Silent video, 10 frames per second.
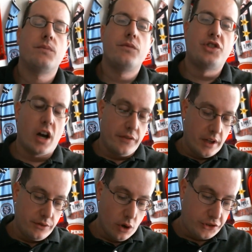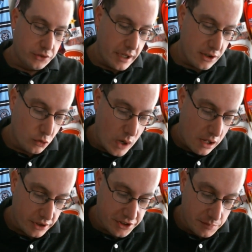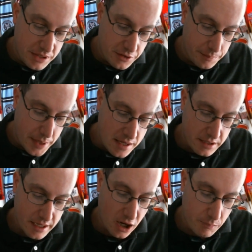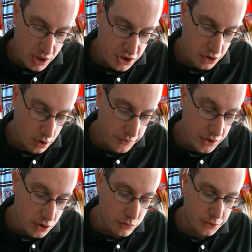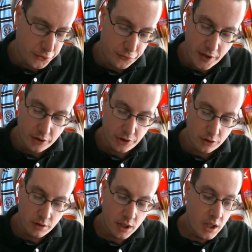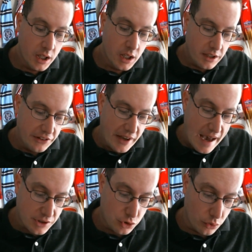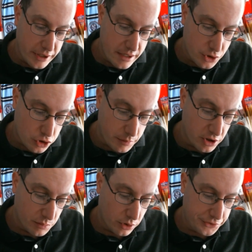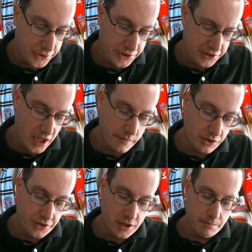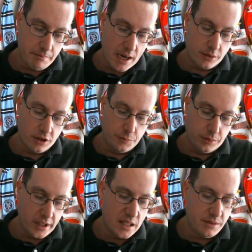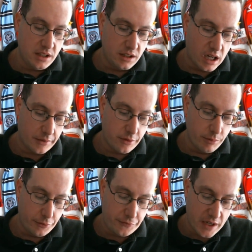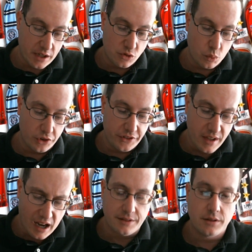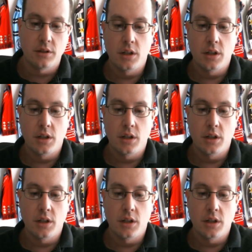John then notes later, "While it can be debated how much of the union's failure is actually attributable to Sakevich, the amount of blame he got from the fans was not."